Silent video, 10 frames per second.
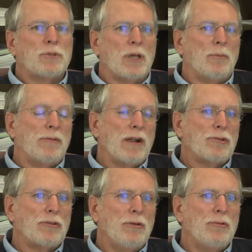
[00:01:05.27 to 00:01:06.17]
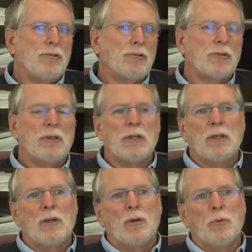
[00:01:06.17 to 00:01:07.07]
Some of our students
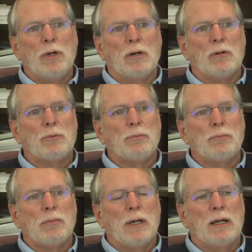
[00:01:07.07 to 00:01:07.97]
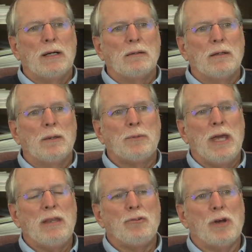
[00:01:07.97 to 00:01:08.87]
will
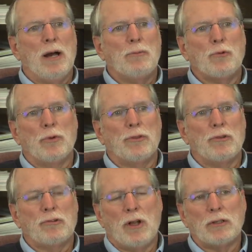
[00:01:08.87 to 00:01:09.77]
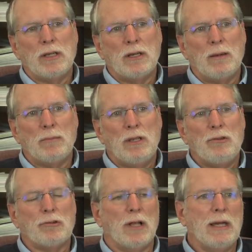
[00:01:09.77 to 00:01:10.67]
obtain jobs with consulting
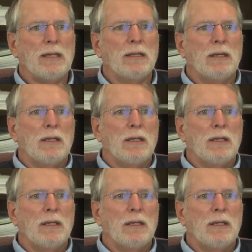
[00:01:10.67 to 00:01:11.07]
companies like